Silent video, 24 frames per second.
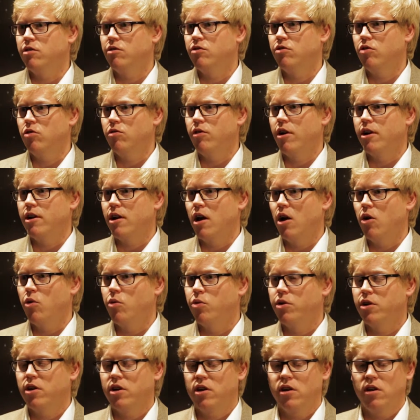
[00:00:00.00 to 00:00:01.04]
So right now
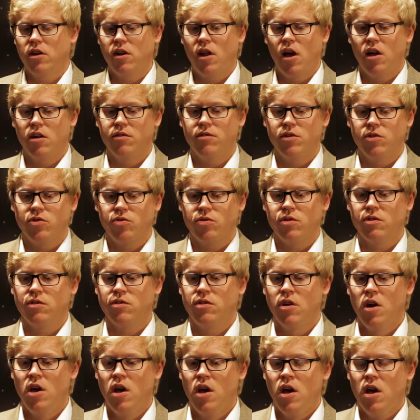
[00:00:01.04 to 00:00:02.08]
we're getting a lot of
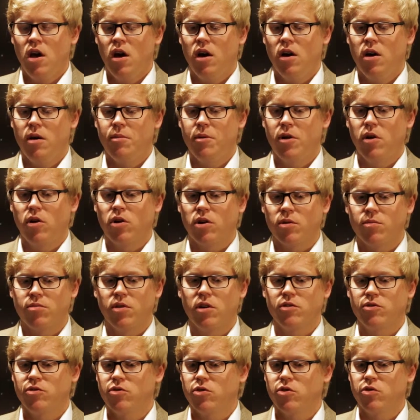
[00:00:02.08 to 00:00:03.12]
interest in our
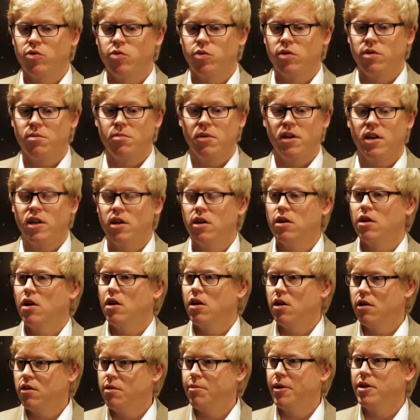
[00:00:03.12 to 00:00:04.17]
compressors with many
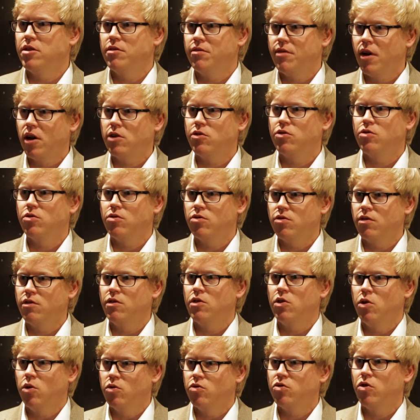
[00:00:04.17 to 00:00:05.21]
the manufacturers of the
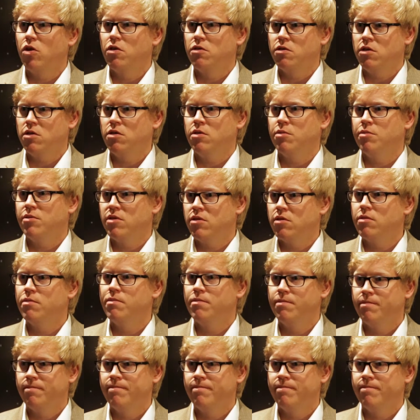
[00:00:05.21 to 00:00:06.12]
low charge systems.